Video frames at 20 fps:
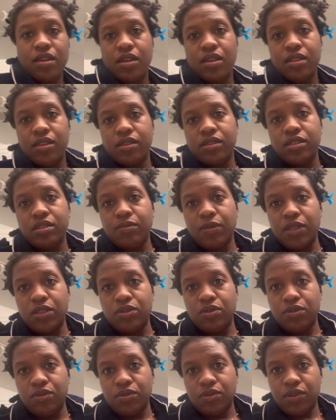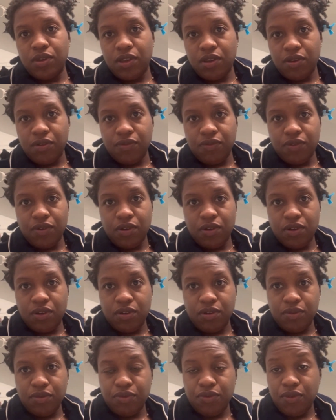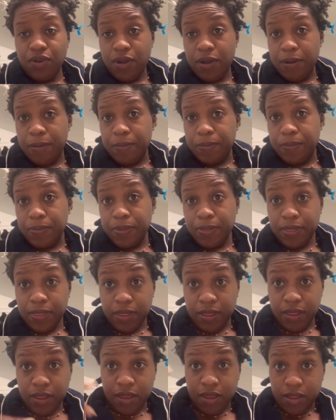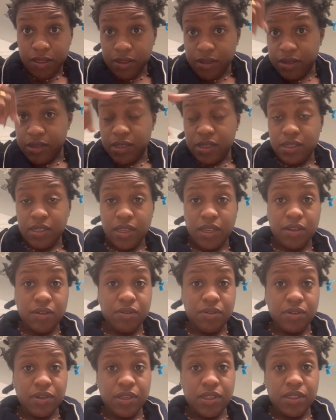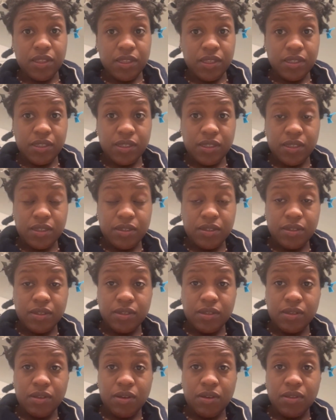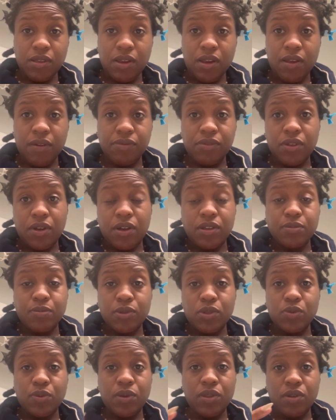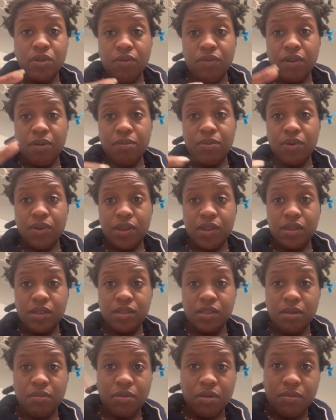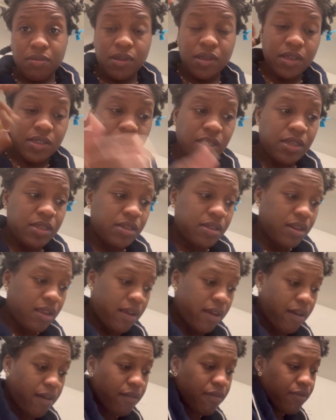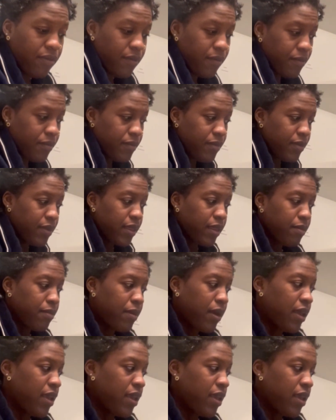this is my total hair fall from the detangle, and this is all the hair I've lost between November and December because I did have my